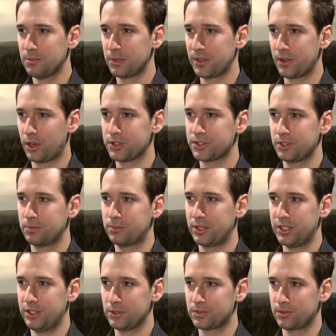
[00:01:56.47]
but they're also
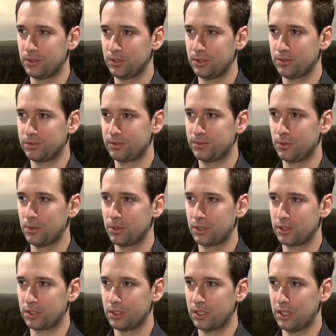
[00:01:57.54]
pretty useful
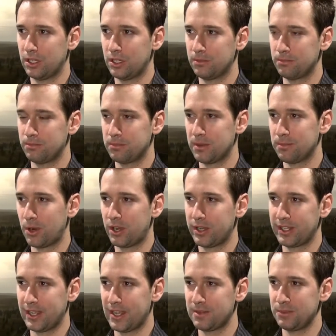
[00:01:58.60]
for
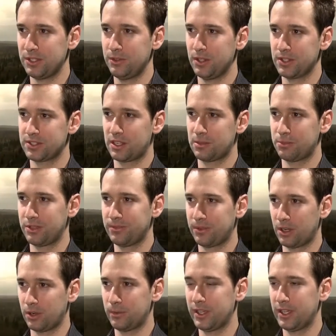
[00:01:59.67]
bombarding enemy units that are pretty
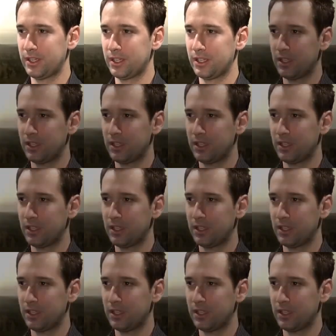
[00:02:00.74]
far away.